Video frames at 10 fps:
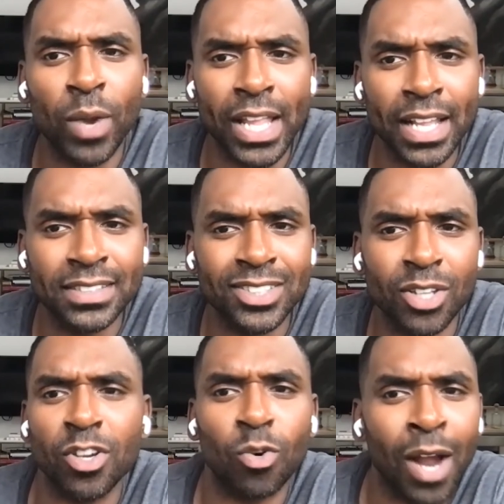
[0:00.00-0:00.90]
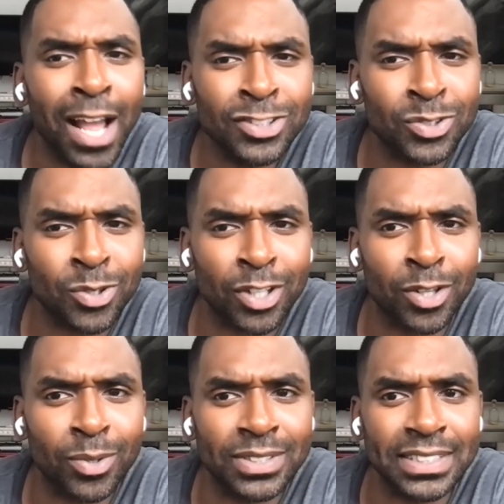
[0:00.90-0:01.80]
waiting until the garage door
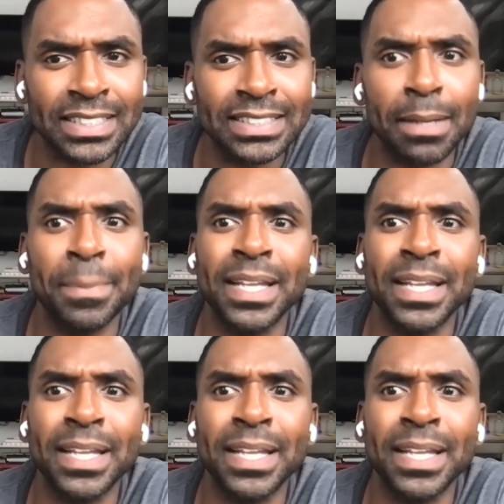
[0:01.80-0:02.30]
closes